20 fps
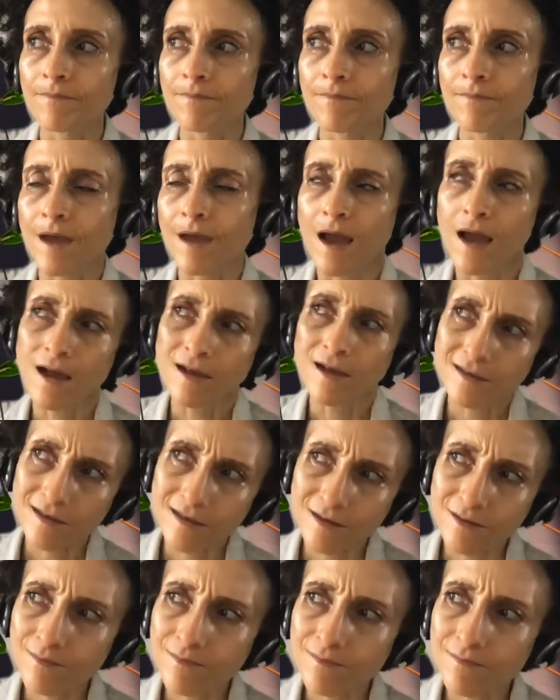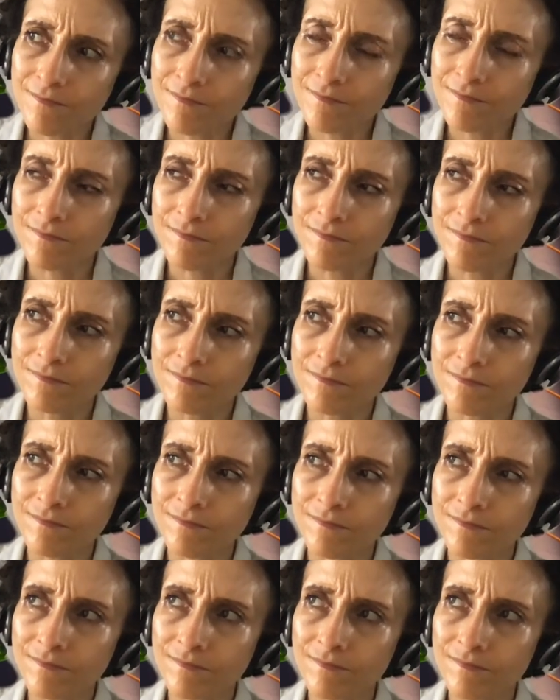I asked him,
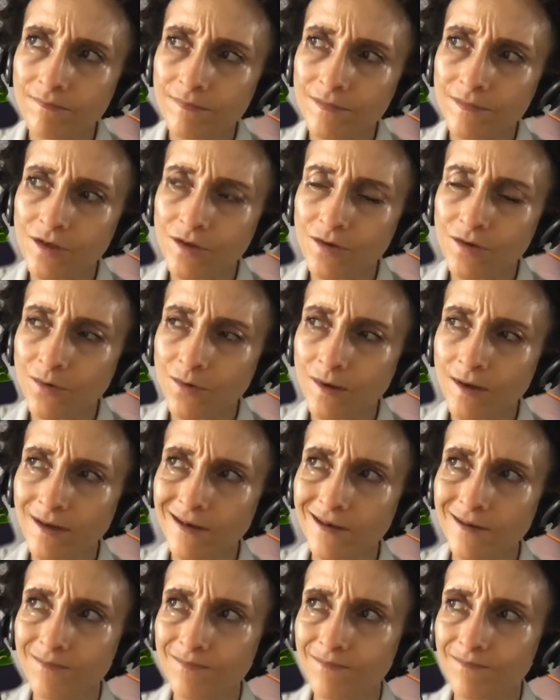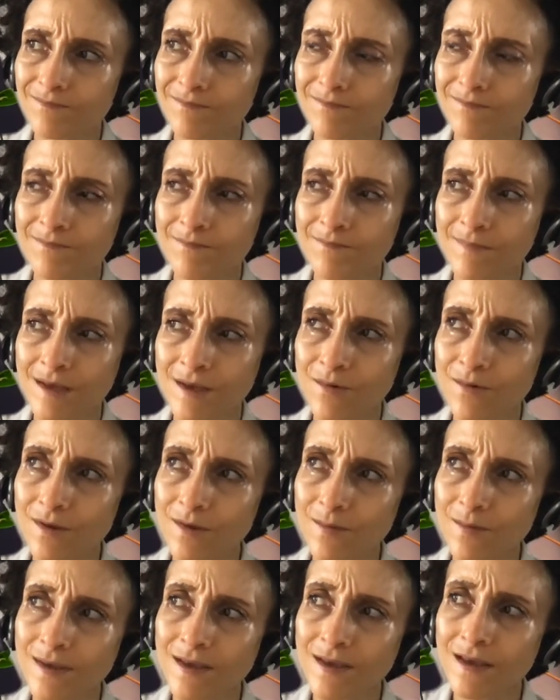do you want to meet
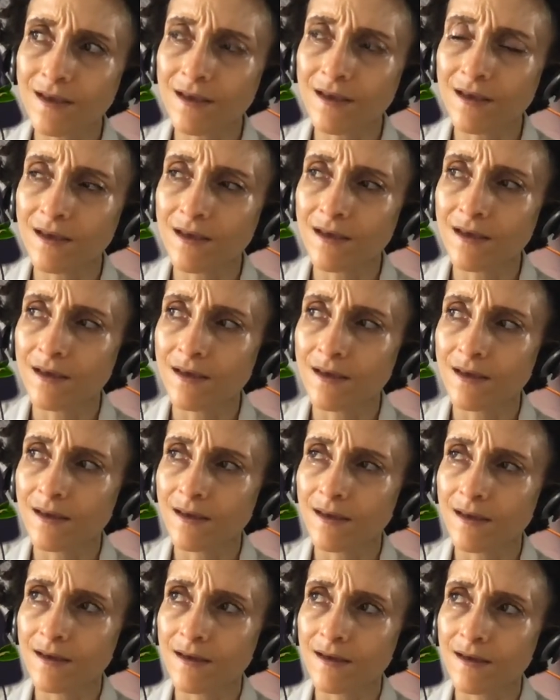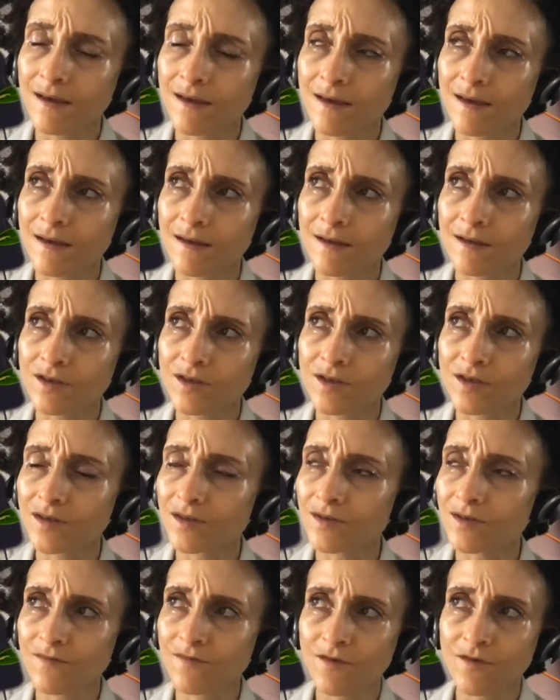with me
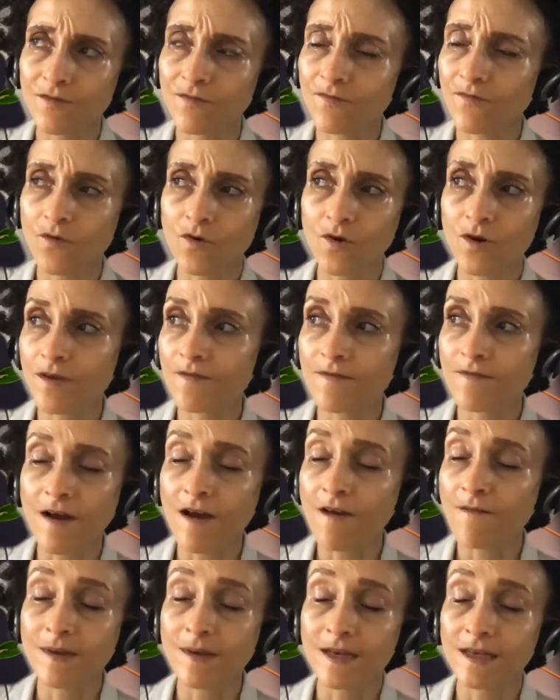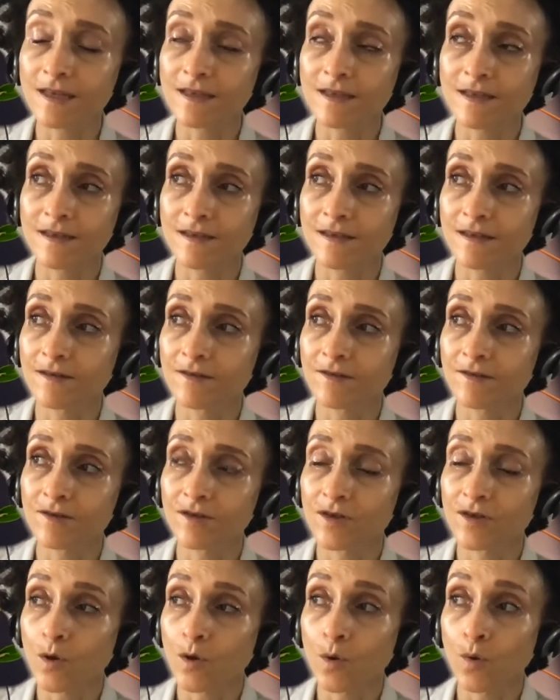just for 45 minutes or
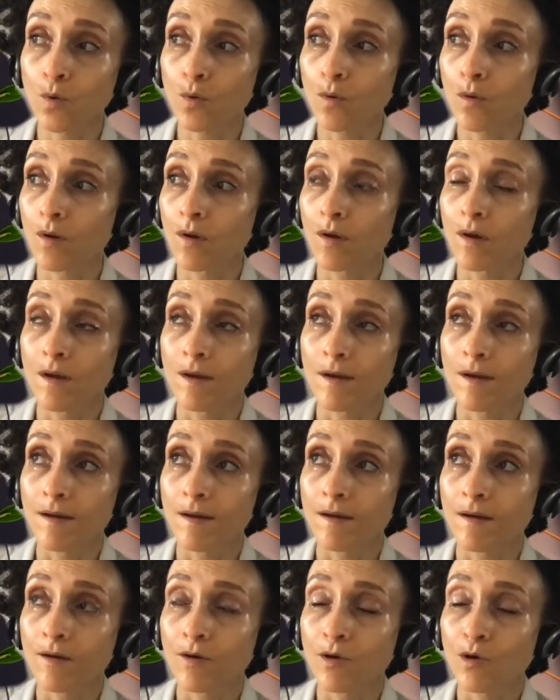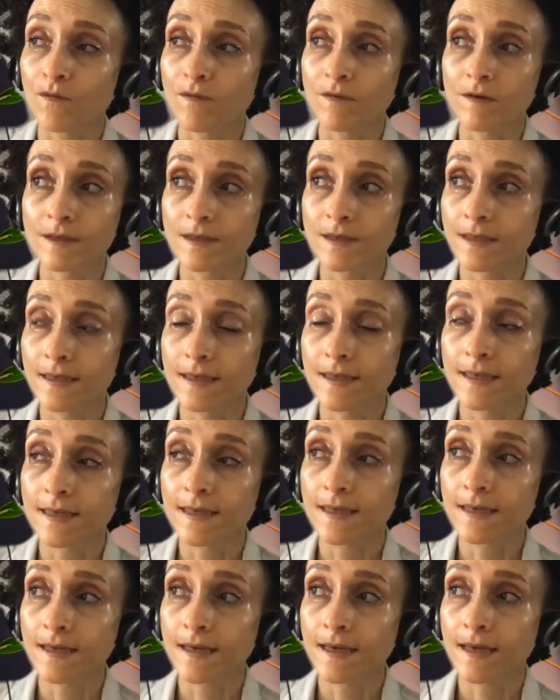so over
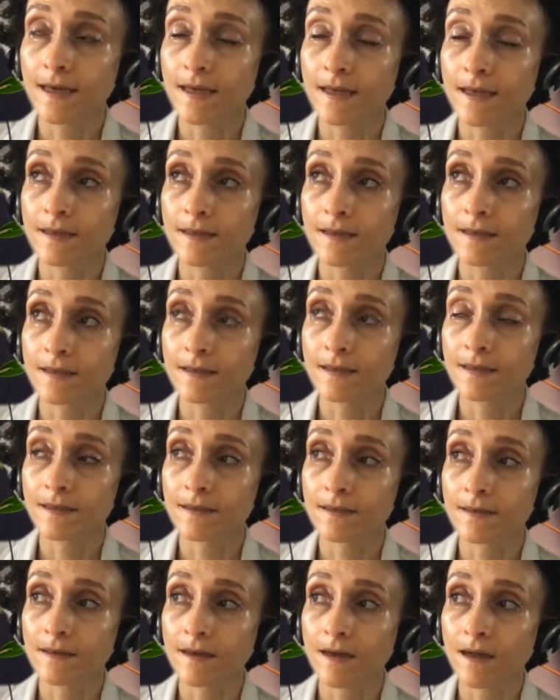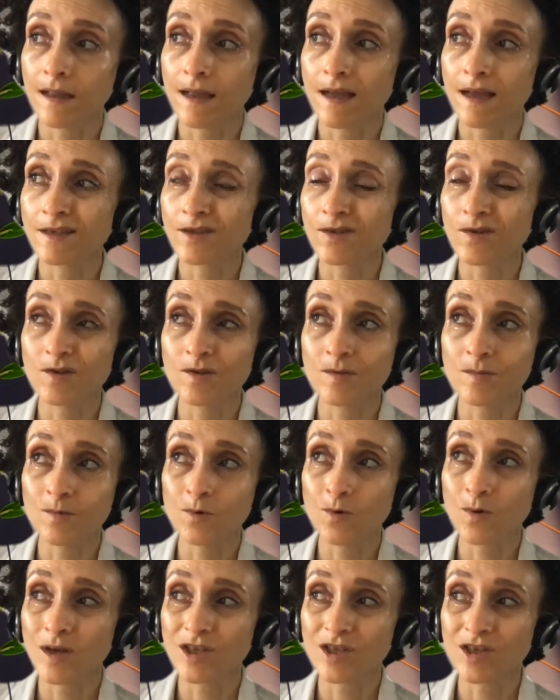tea, and I'll ask you some
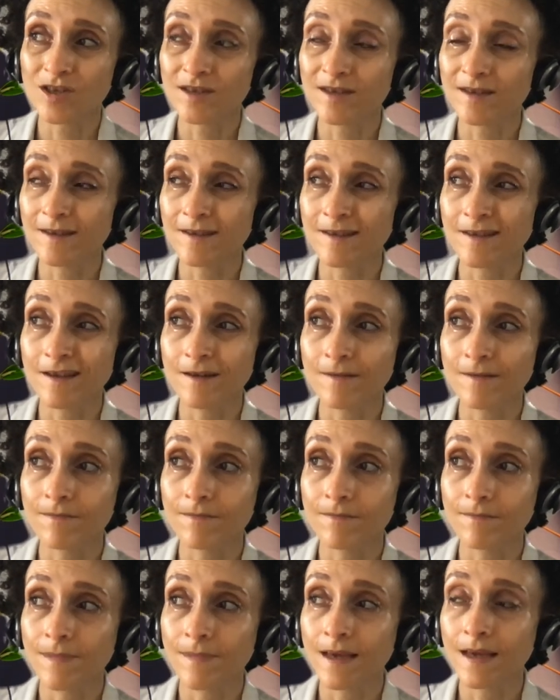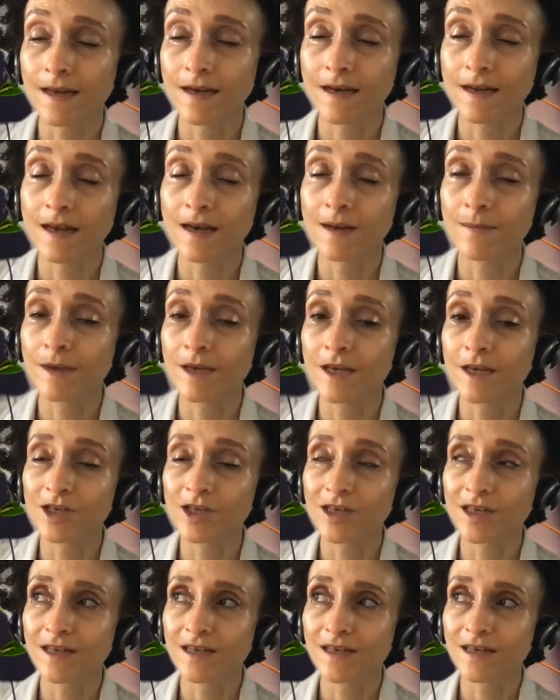questions and then make an
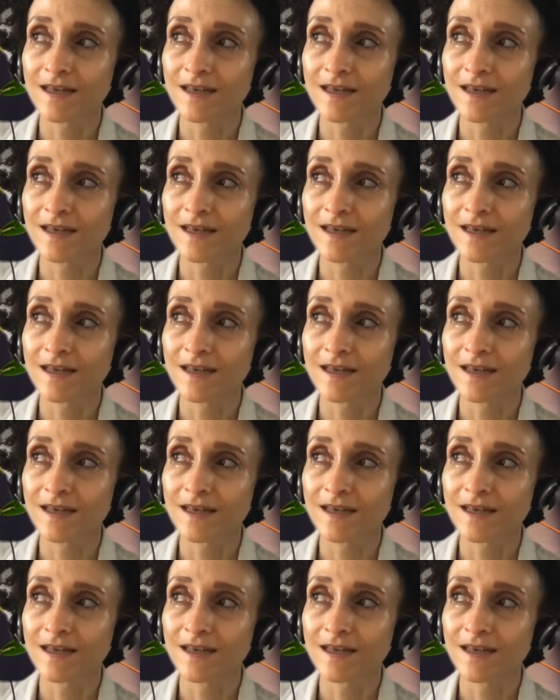animation?